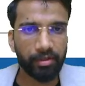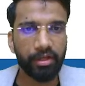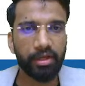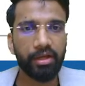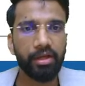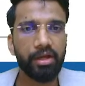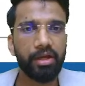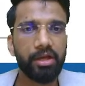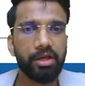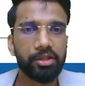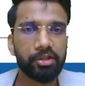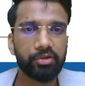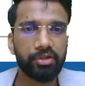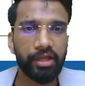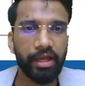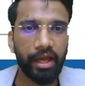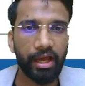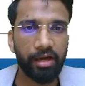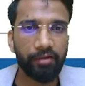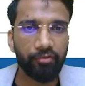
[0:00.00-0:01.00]
Okay, so
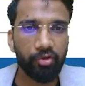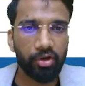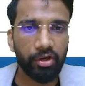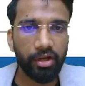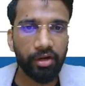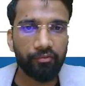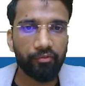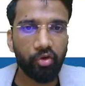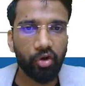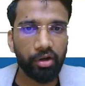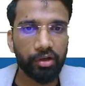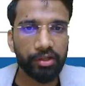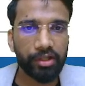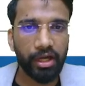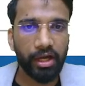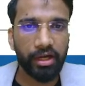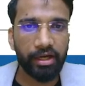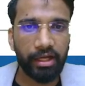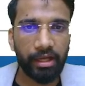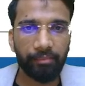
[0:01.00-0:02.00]
the alveolar
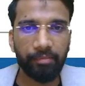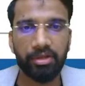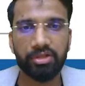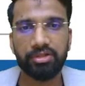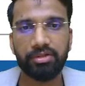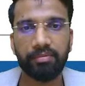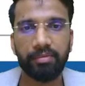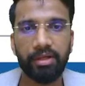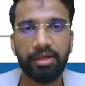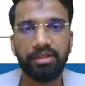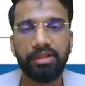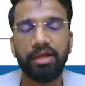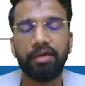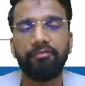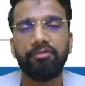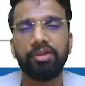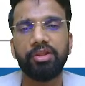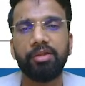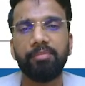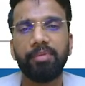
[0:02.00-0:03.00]
walls are damaged. In the
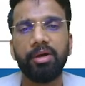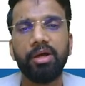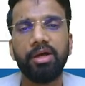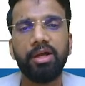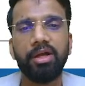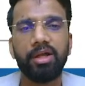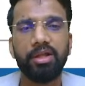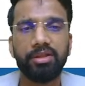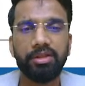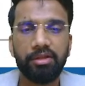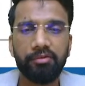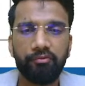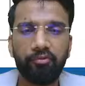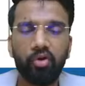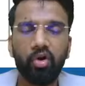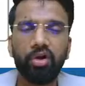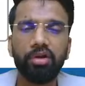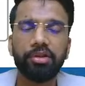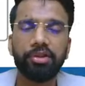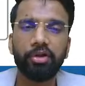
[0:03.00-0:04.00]
emphysema, the
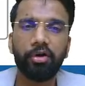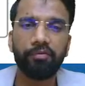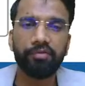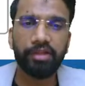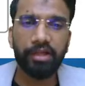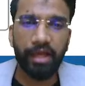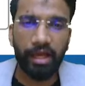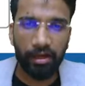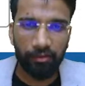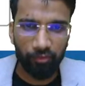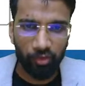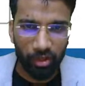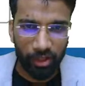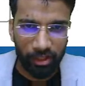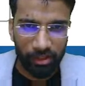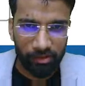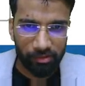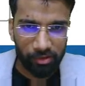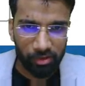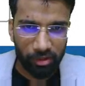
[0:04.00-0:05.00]
walls of the
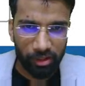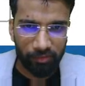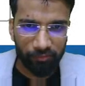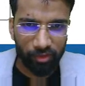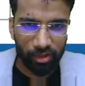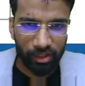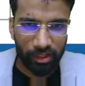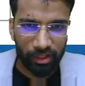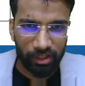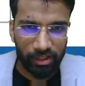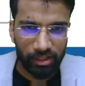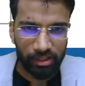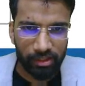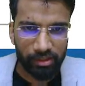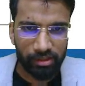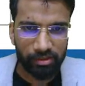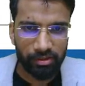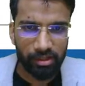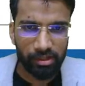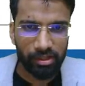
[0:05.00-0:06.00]
alveoli, so alveoli
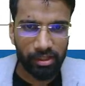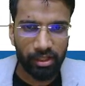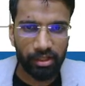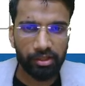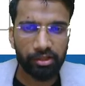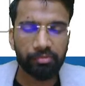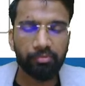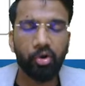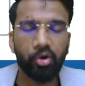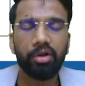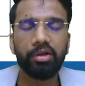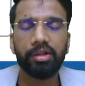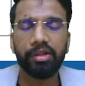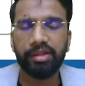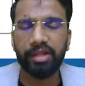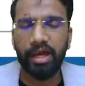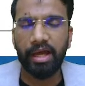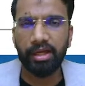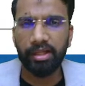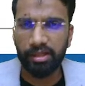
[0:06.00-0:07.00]
is, these are small
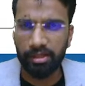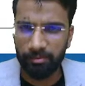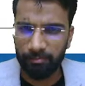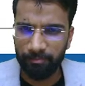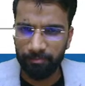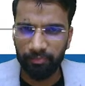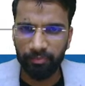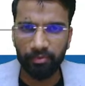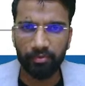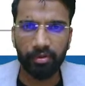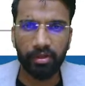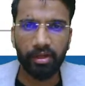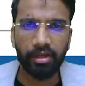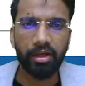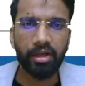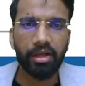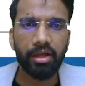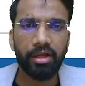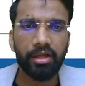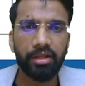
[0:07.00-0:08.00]
sacs,
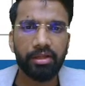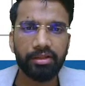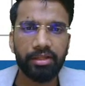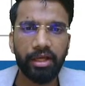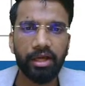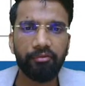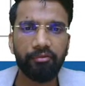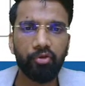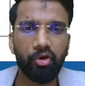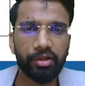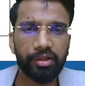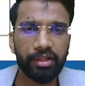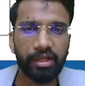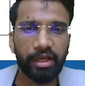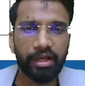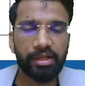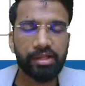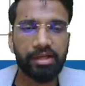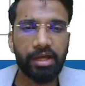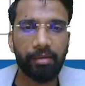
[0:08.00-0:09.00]
okay, their walls
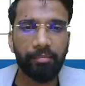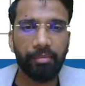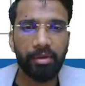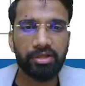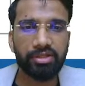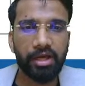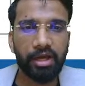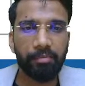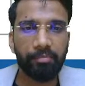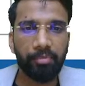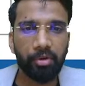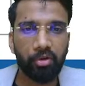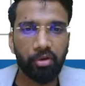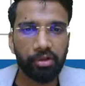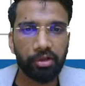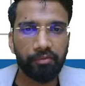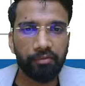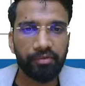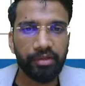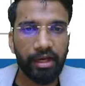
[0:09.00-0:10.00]
get damaged, and
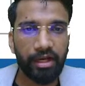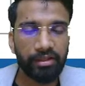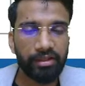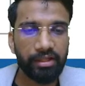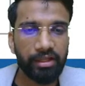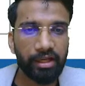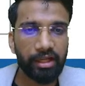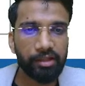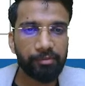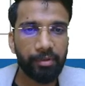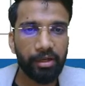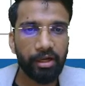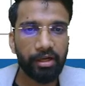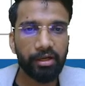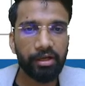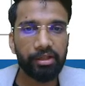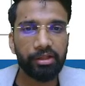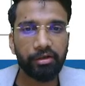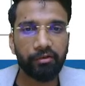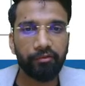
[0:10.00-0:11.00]
because of that the
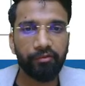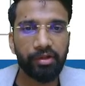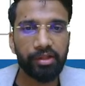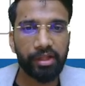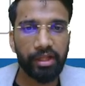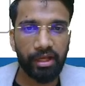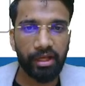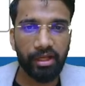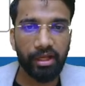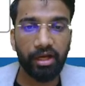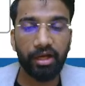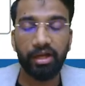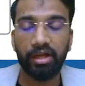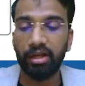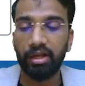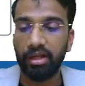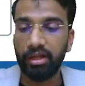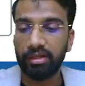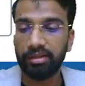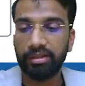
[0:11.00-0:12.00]
respiratory surface area
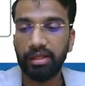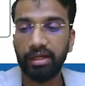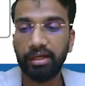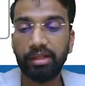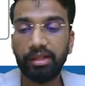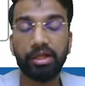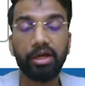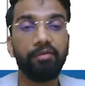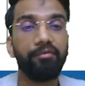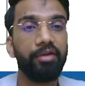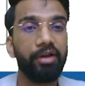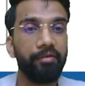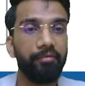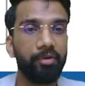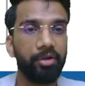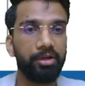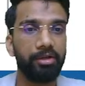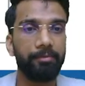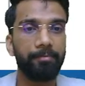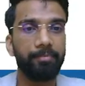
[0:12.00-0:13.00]
that is
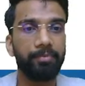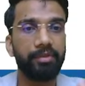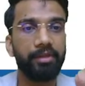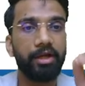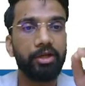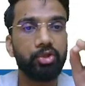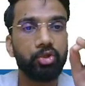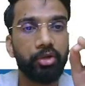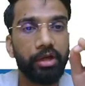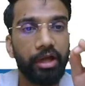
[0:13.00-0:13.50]
available, that